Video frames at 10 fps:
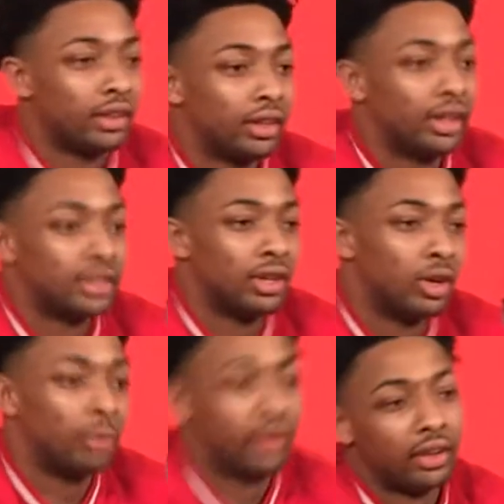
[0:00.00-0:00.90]
get to know
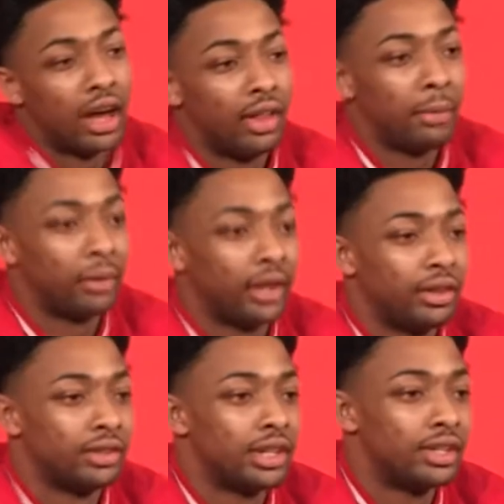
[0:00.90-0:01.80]
them and how they play and
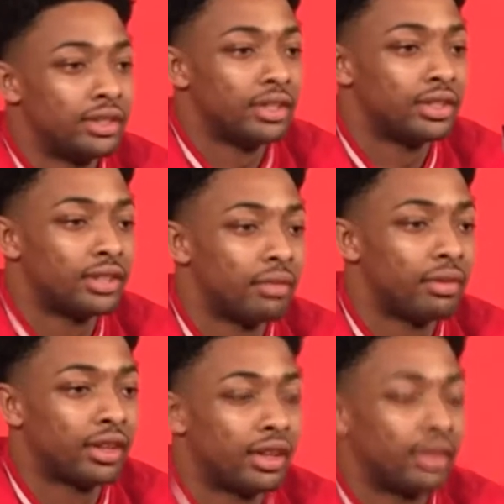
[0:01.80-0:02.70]
their tendencies and stuff
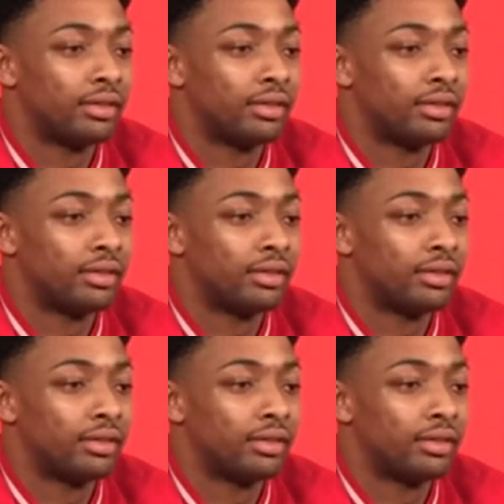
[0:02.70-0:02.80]
like that.